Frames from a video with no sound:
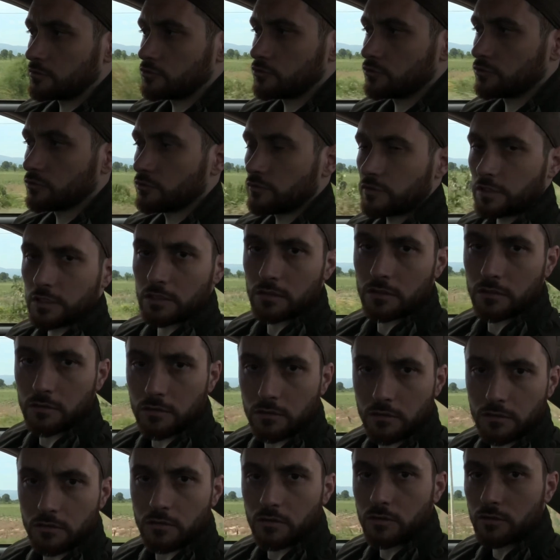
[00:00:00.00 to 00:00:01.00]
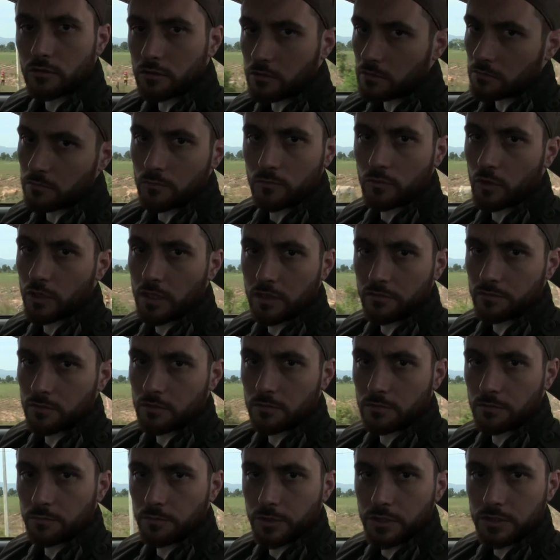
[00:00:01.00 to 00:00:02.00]
jewelry or whatever
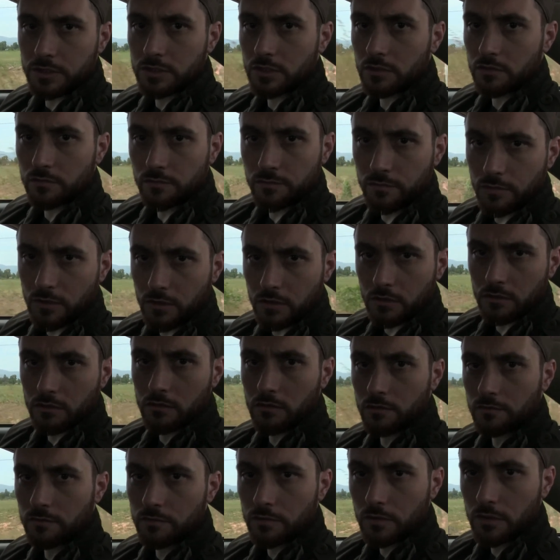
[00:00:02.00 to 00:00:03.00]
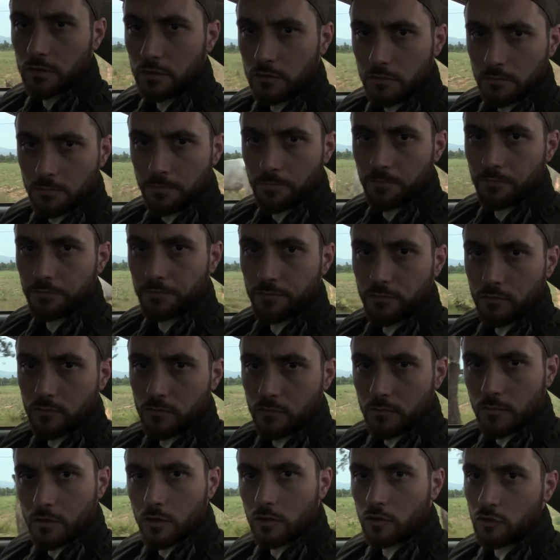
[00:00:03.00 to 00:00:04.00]
piece of, uh, of uh,
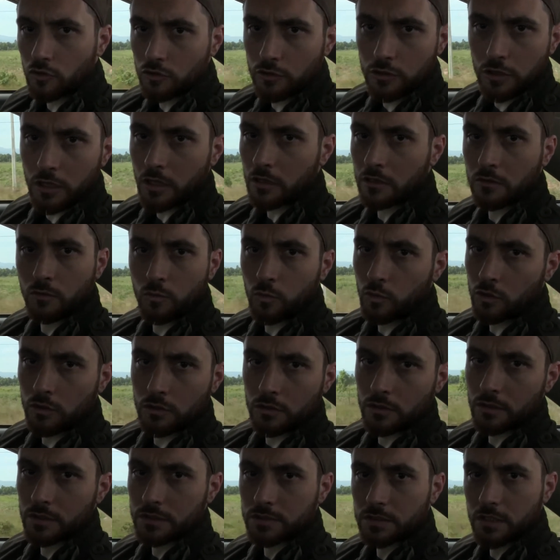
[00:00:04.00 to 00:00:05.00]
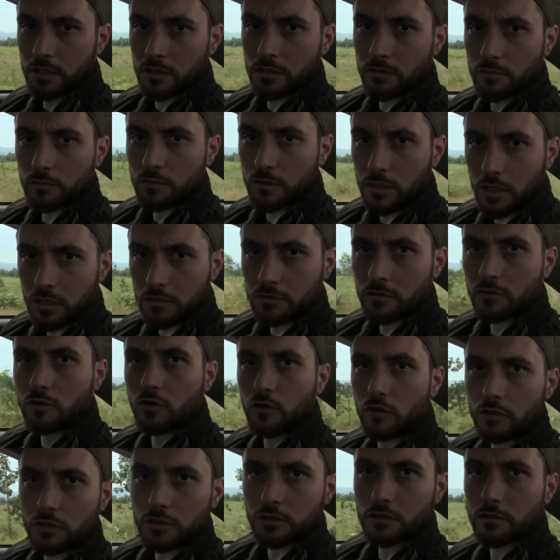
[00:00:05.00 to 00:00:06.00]
good luck wood as they would like to
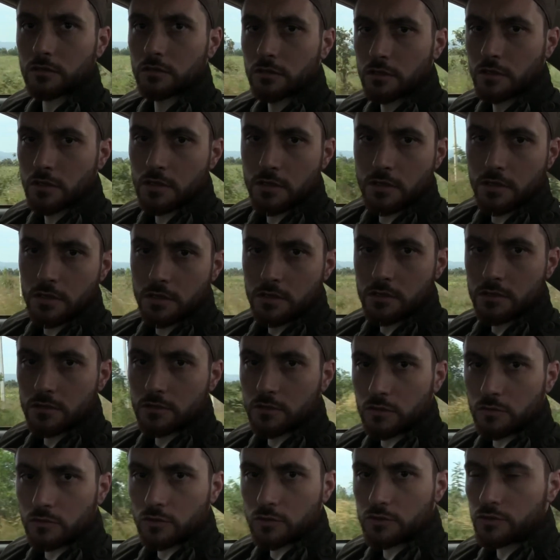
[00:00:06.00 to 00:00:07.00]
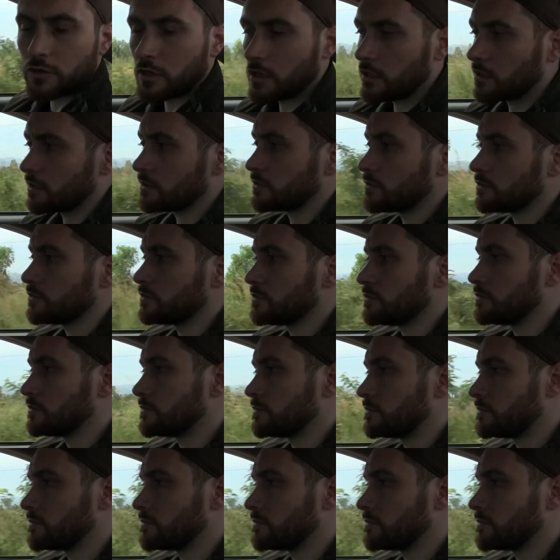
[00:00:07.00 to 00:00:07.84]
call it so we're trying to